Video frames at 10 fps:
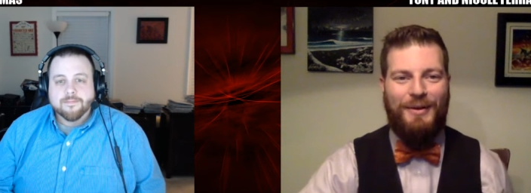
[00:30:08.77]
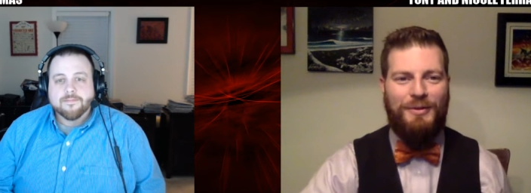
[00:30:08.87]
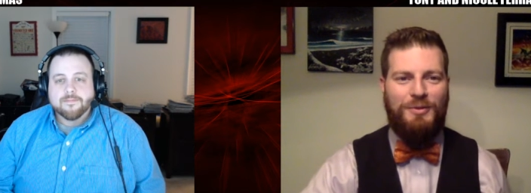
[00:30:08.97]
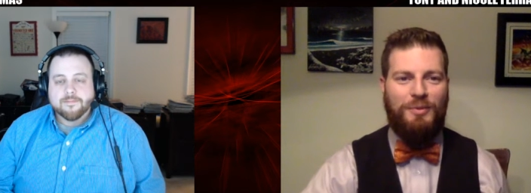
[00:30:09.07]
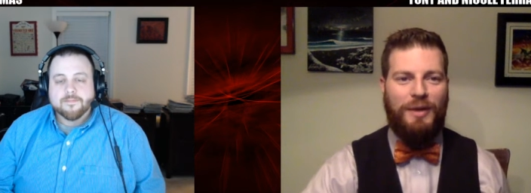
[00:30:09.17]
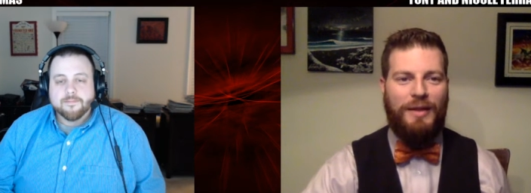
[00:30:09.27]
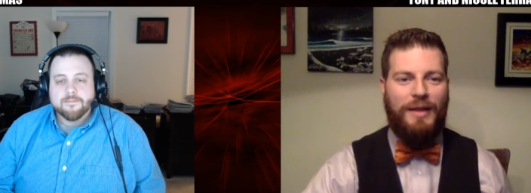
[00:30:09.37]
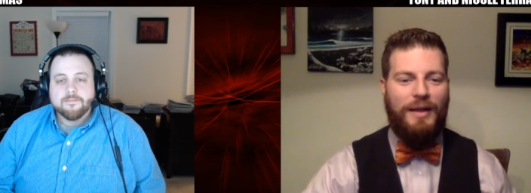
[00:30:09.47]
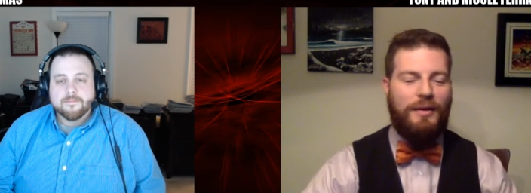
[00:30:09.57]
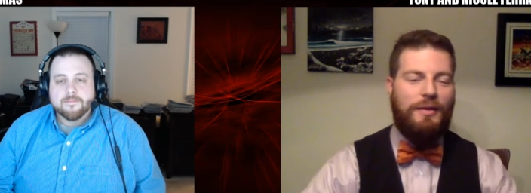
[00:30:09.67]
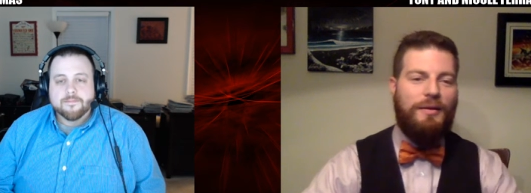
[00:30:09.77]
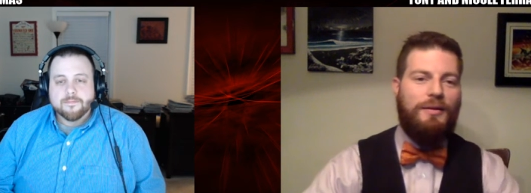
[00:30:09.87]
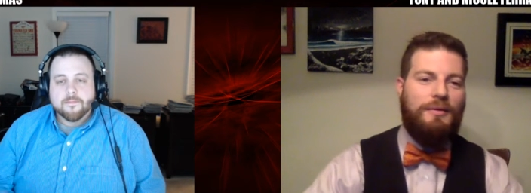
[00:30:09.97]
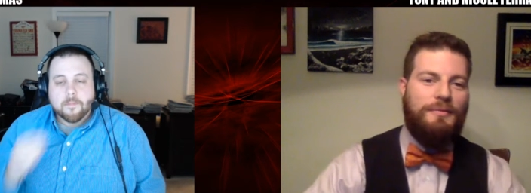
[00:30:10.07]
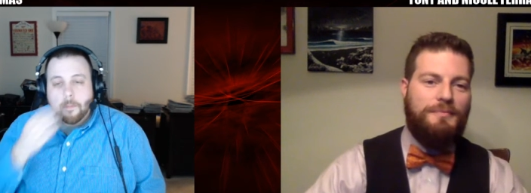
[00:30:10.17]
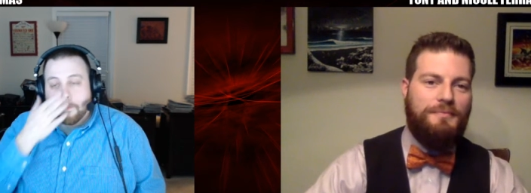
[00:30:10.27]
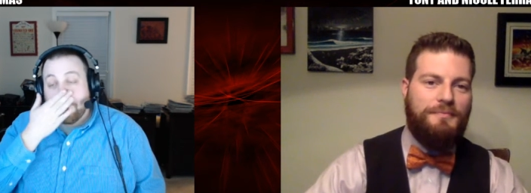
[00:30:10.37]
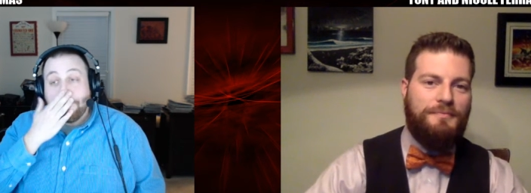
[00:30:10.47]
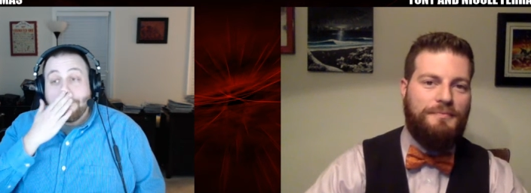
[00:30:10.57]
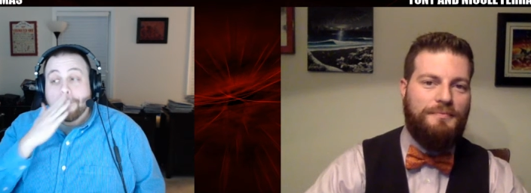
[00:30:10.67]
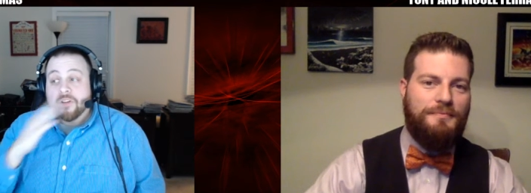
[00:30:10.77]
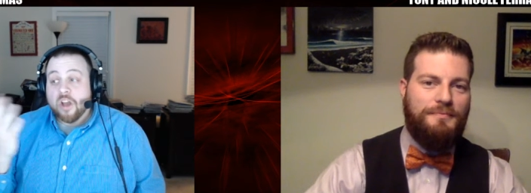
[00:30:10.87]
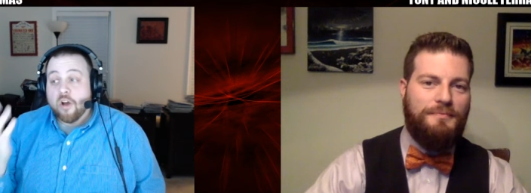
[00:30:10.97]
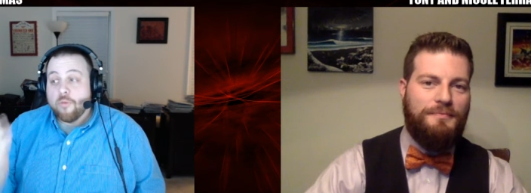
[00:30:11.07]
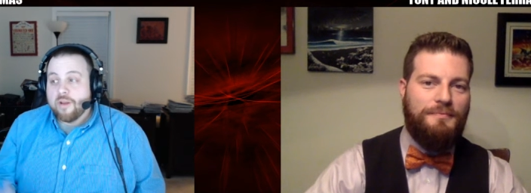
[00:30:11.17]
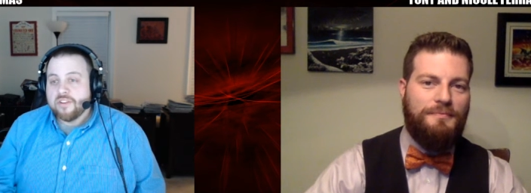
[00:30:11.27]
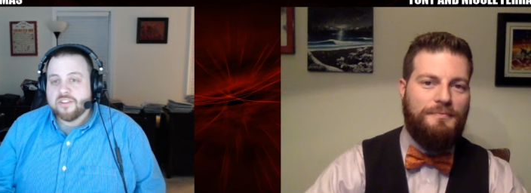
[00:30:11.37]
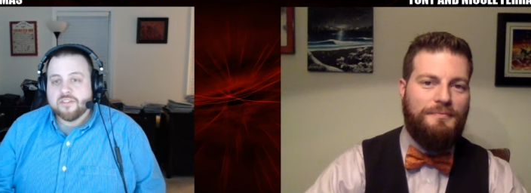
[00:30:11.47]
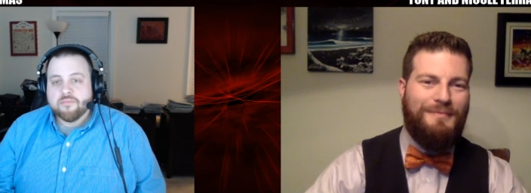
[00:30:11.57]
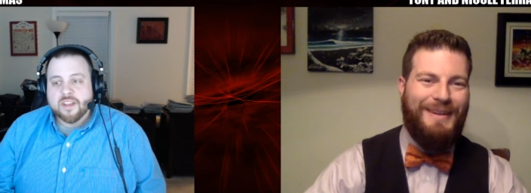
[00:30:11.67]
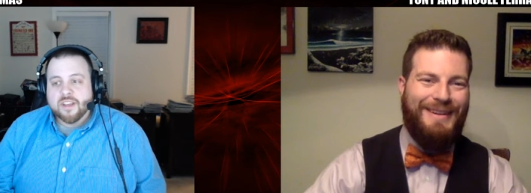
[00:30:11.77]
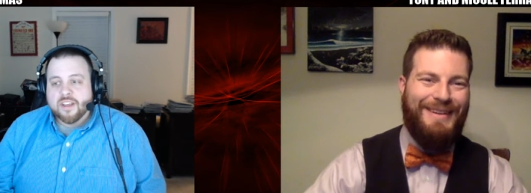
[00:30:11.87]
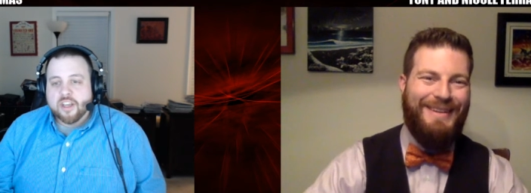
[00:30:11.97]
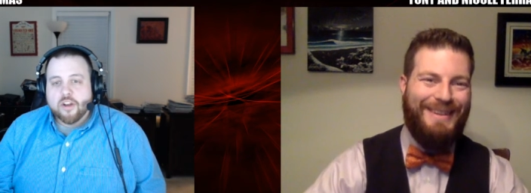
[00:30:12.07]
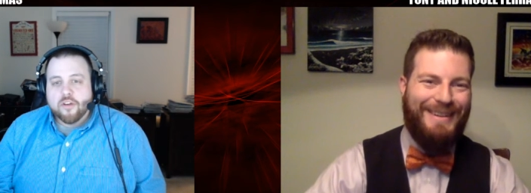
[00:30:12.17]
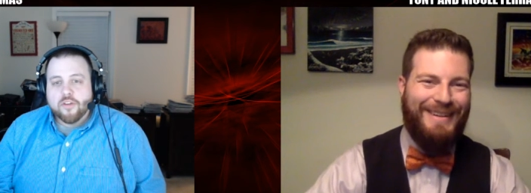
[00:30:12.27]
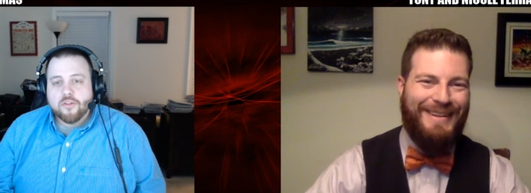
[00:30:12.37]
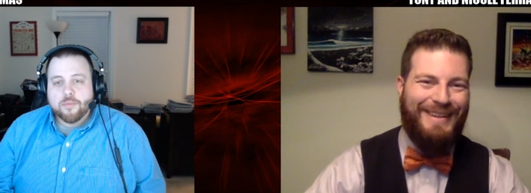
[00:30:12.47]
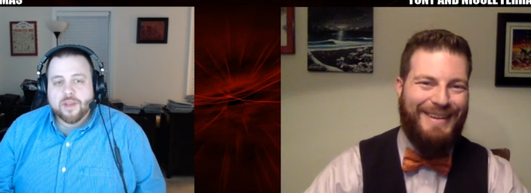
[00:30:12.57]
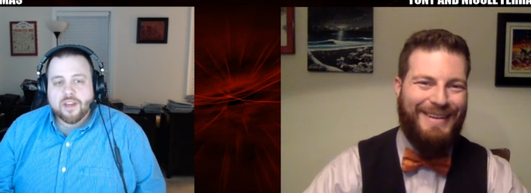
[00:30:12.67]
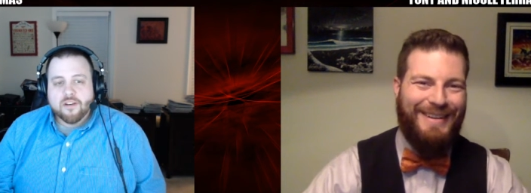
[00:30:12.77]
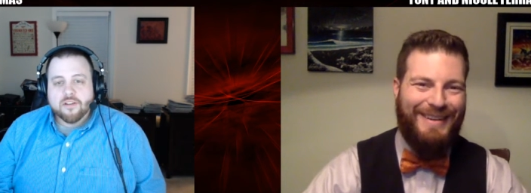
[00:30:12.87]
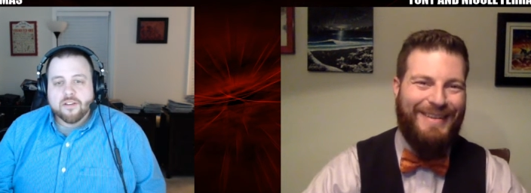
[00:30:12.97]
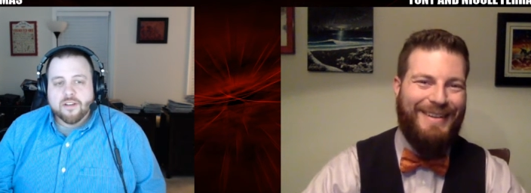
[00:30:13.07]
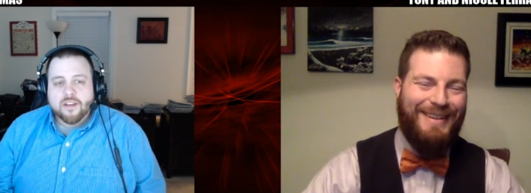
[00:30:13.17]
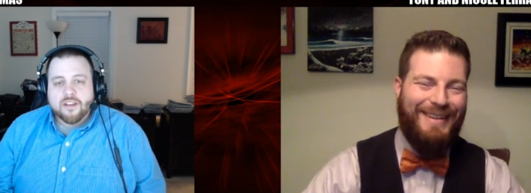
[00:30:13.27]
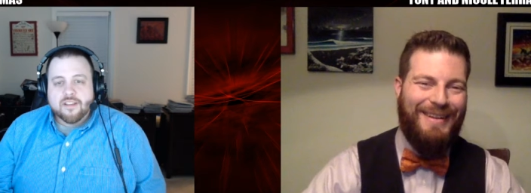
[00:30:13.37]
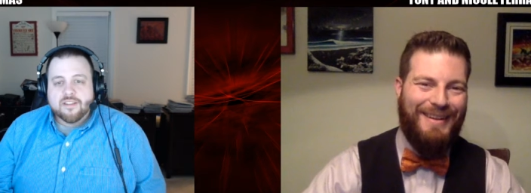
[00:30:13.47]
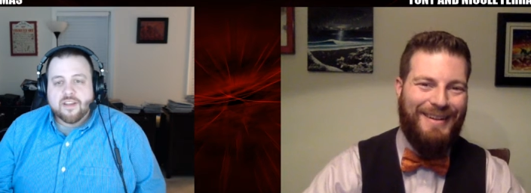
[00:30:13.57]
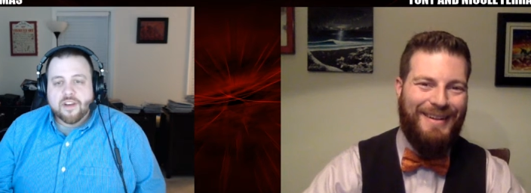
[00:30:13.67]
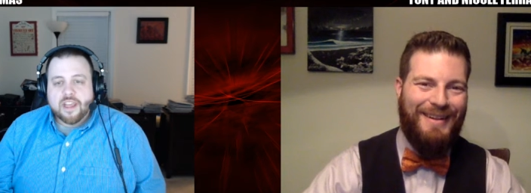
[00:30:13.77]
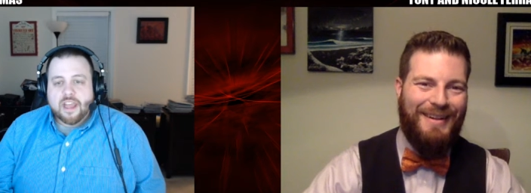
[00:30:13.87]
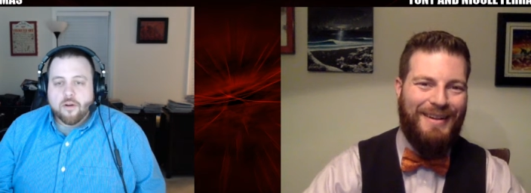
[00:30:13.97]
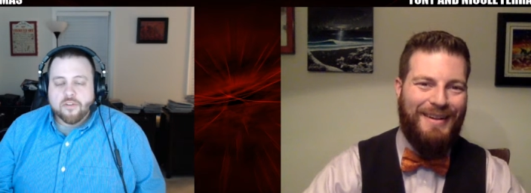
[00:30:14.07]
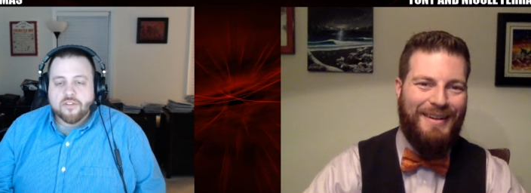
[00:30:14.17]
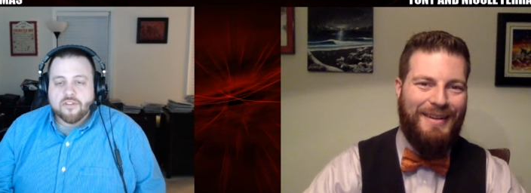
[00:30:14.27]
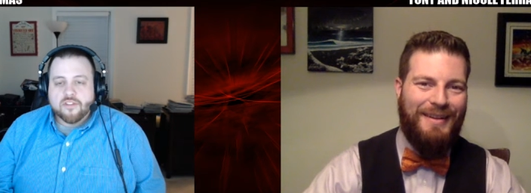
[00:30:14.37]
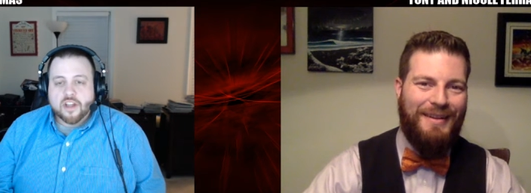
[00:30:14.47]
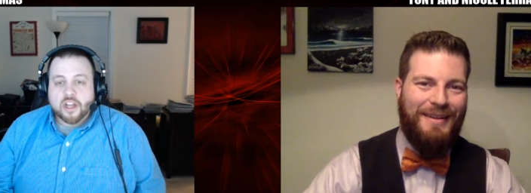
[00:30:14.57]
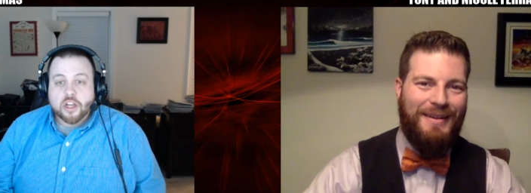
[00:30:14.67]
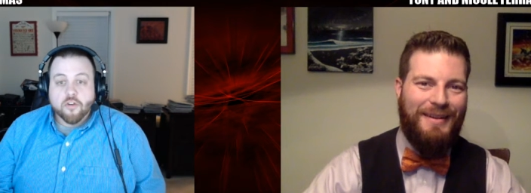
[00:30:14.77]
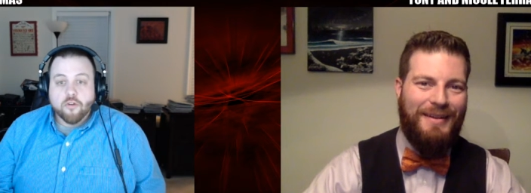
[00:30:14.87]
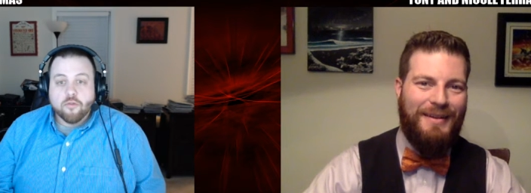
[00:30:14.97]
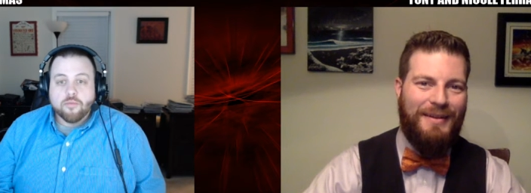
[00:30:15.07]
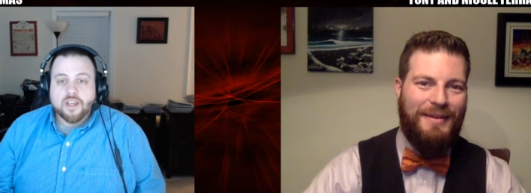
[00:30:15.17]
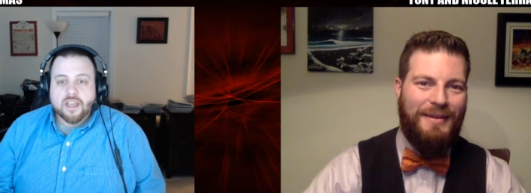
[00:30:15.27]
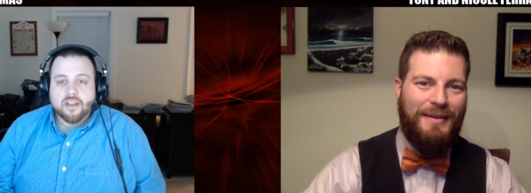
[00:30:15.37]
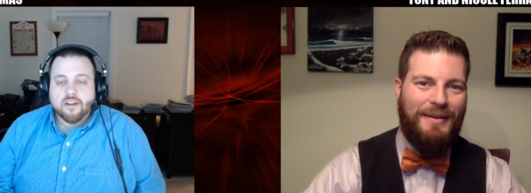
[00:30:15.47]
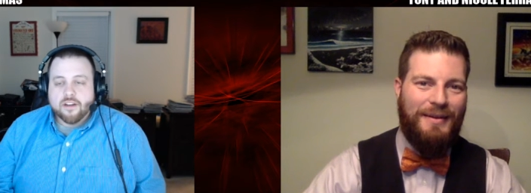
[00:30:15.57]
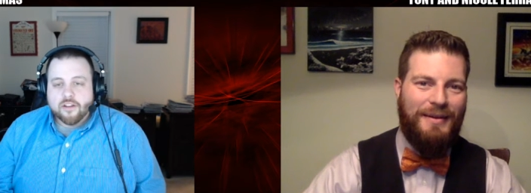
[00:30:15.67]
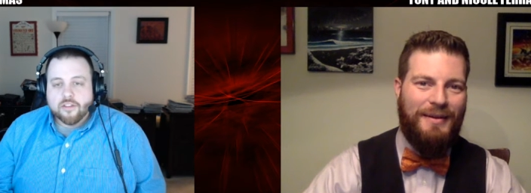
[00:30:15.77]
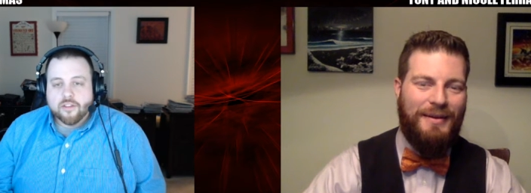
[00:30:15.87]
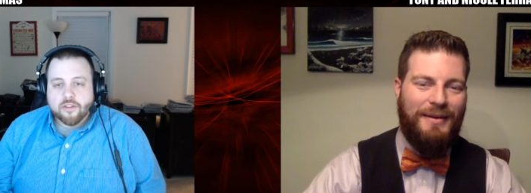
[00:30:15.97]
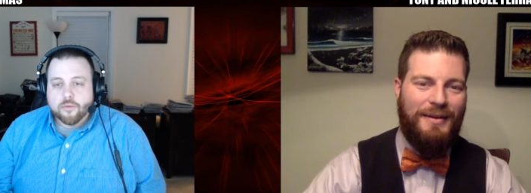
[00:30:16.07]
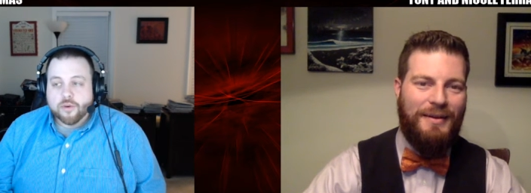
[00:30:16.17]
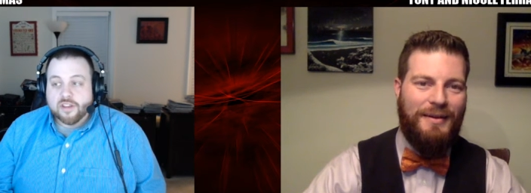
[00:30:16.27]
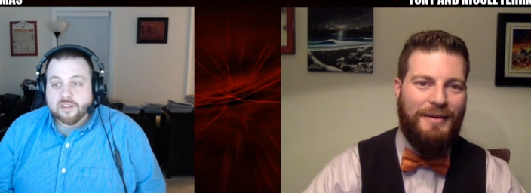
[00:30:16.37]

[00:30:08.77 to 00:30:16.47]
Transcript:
Speaker 1: you plan that?
Speaker 2: No, but I'm just, you know, you spend 70 hours stuck in your room to get a, a 3